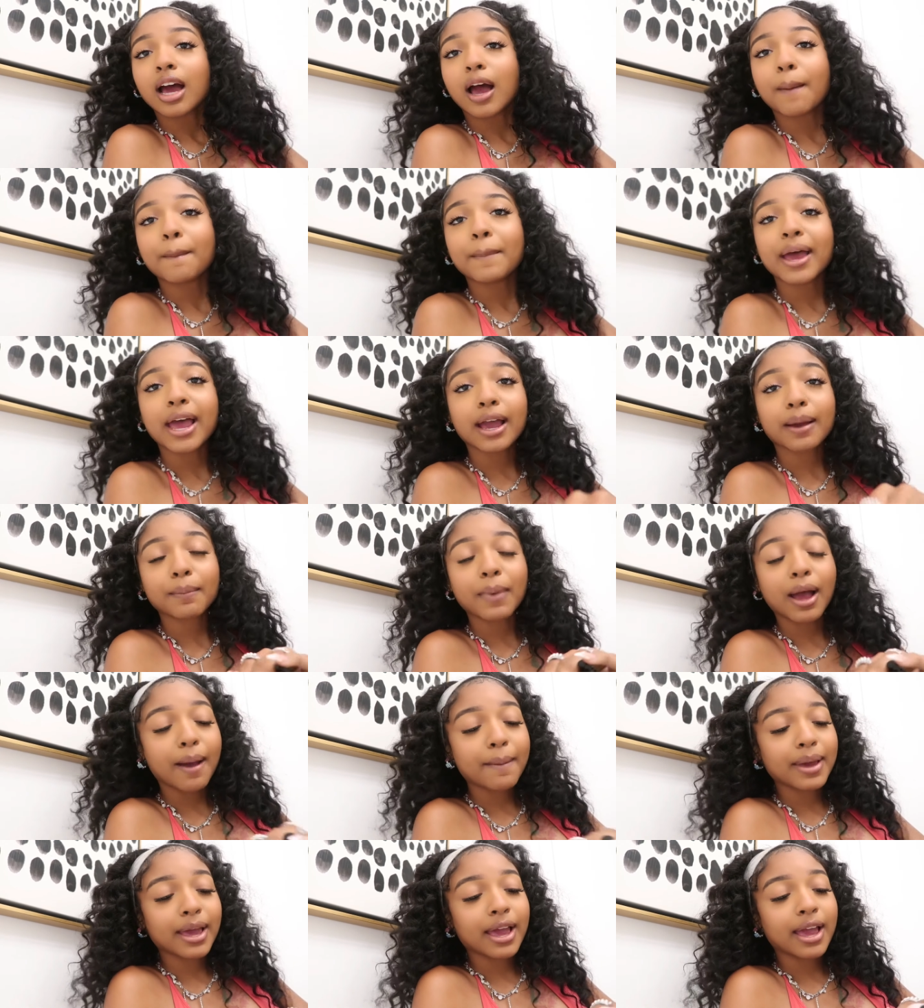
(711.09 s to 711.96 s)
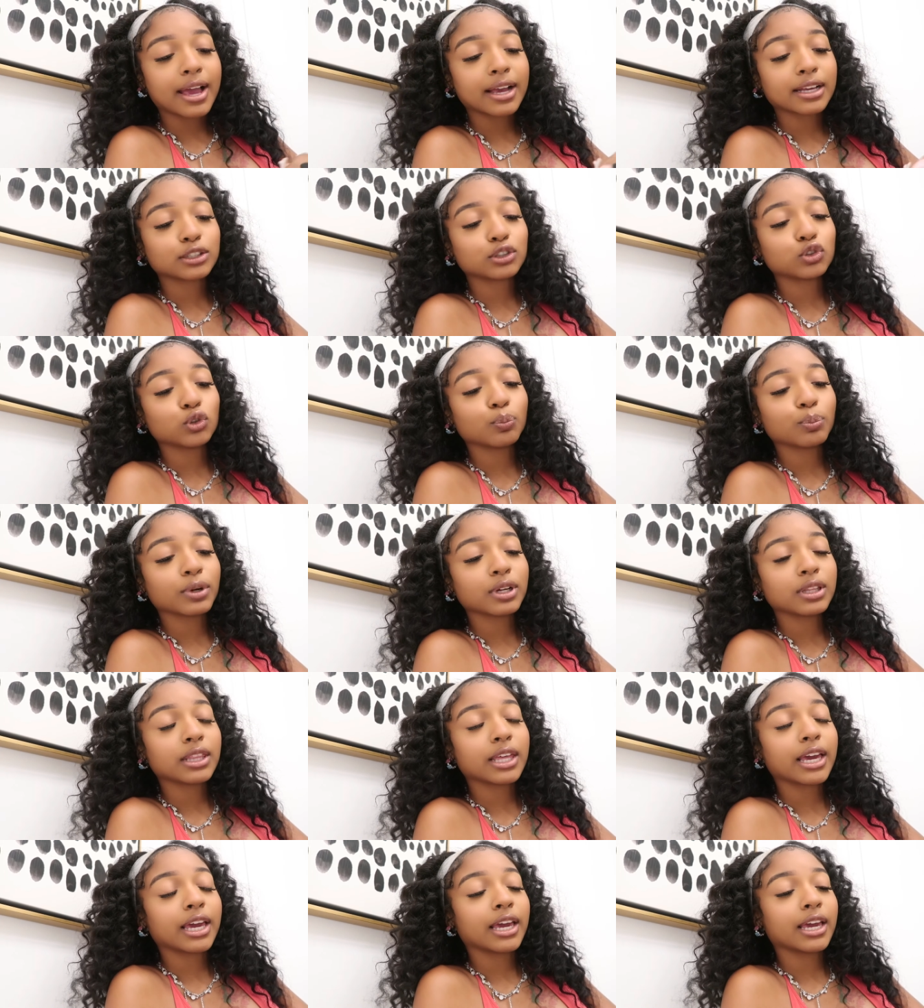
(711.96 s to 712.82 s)
i packed my bag
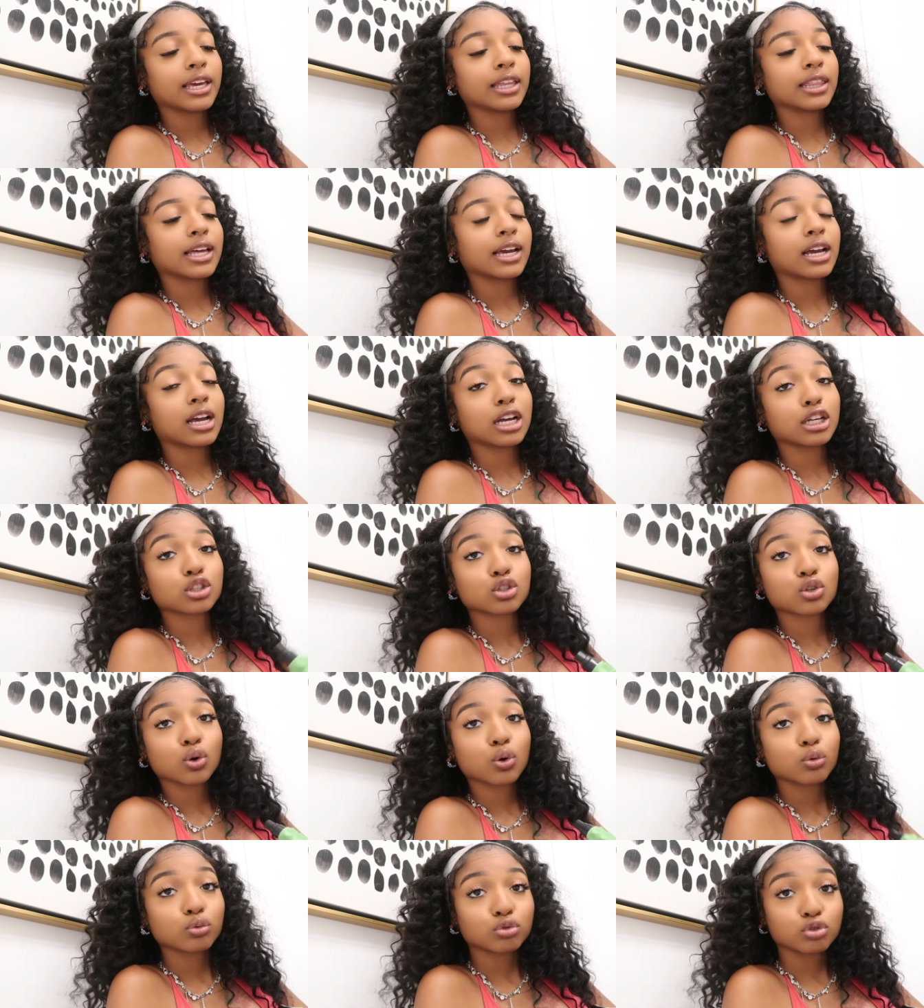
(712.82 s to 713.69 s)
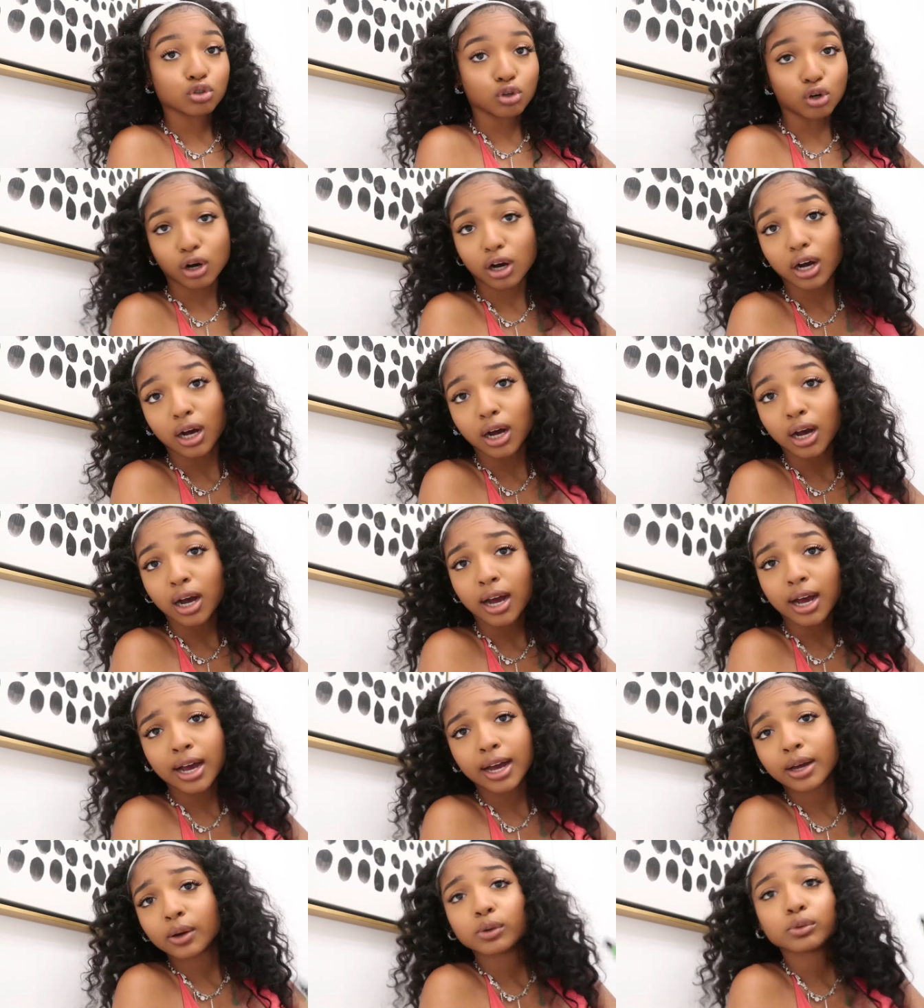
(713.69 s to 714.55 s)
super late like i told y'all
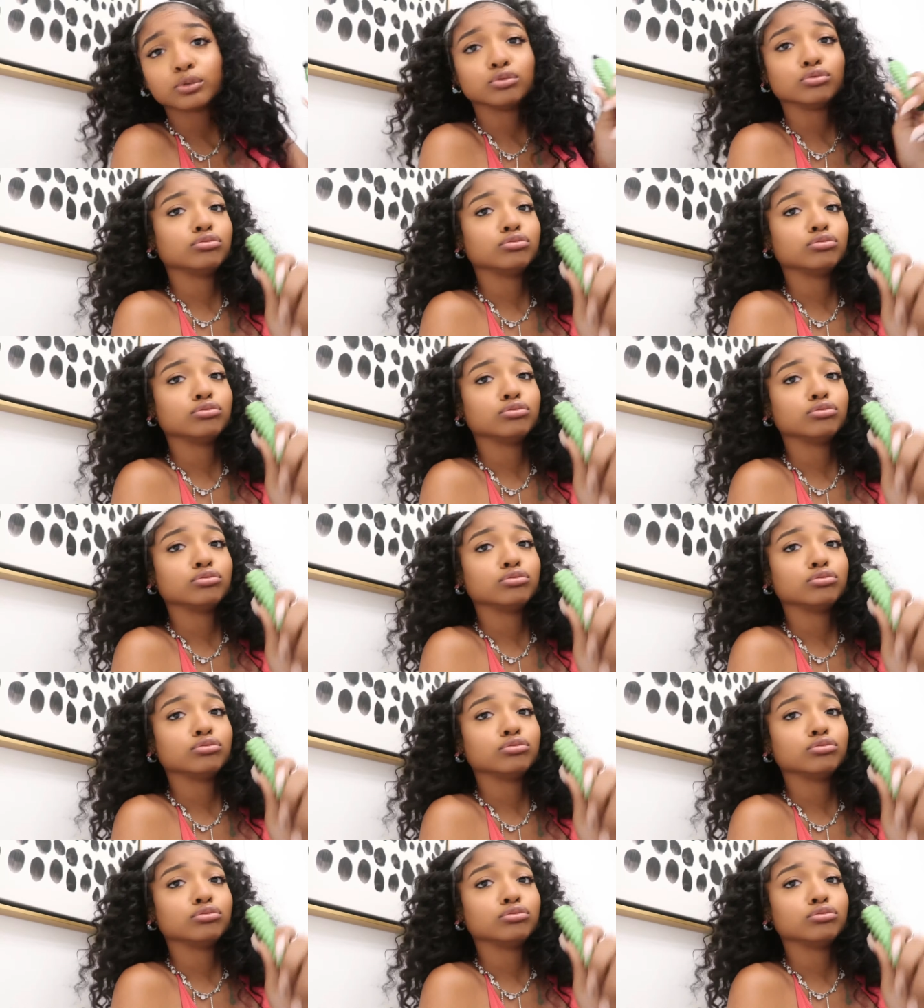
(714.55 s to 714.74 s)
i